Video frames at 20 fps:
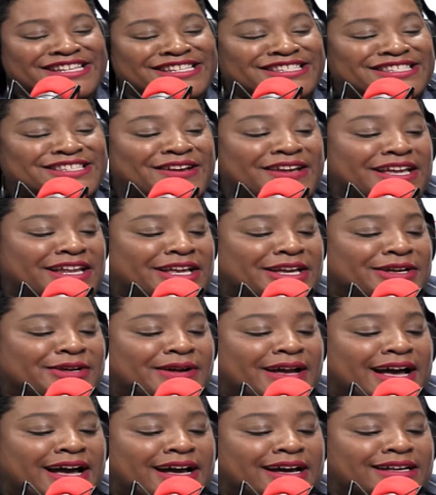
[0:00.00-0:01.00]
So anywho,
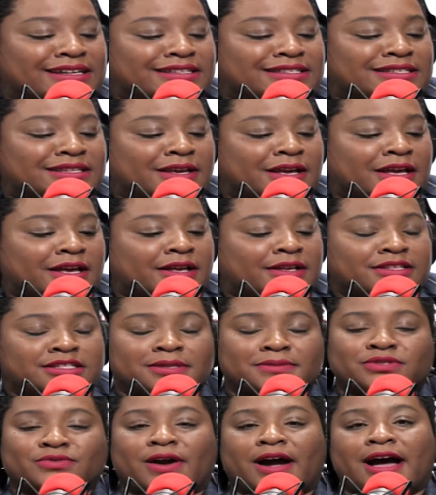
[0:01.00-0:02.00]
guys,
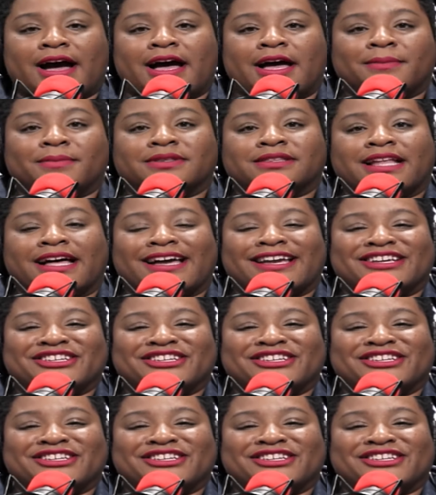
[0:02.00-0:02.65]
subscribe, like,